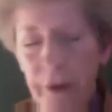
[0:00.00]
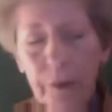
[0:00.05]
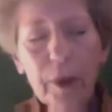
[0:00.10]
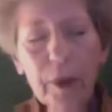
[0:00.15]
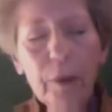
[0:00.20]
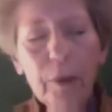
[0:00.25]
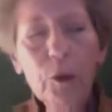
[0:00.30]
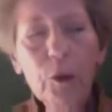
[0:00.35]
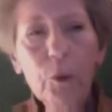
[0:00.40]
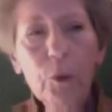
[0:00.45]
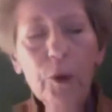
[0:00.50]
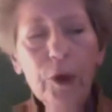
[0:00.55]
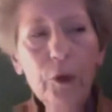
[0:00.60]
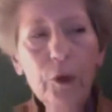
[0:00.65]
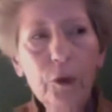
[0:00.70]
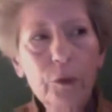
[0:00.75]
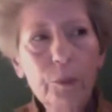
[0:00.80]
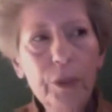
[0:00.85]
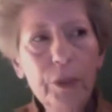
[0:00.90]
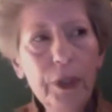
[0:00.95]
maybe we
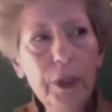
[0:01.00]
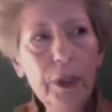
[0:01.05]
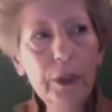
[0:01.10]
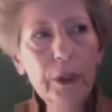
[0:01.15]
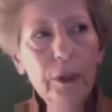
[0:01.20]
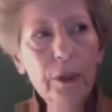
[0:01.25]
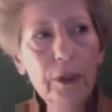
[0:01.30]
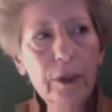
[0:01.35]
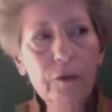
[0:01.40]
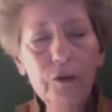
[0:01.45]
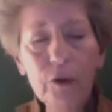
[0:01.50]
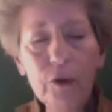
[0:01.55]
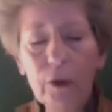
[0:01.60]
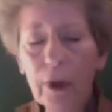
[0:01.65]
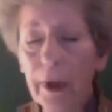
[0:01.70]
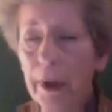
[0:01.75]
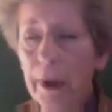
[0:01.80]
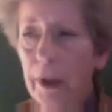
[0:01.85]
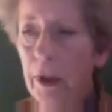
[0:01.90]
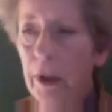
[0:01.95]
could begin, if you'd
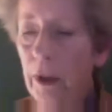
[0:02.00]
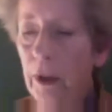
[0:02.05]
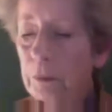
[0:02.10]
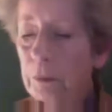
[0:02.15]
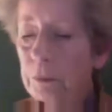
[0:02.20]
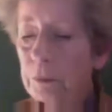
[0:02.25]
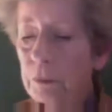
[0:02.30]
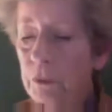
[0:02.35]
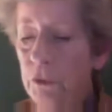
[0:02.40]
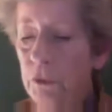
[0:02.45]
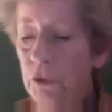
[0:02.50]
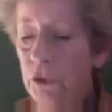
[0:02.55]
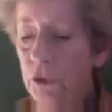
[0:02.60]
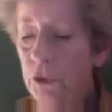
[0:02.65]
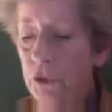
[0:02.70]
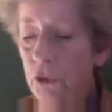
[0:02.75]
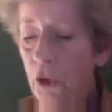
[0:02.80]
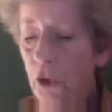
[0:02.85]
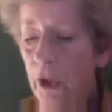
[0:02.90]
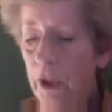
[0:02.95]
like, to
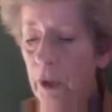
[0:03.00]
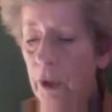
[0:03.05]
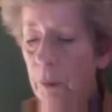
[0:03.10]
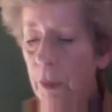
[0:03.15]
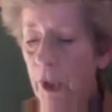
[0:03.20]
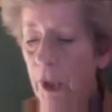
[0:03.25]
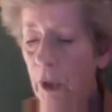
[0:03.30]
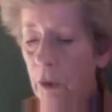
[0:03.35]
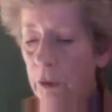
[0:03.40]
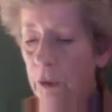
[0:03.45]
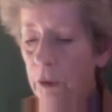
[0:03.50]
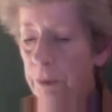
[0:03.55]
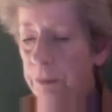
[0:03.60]
talk about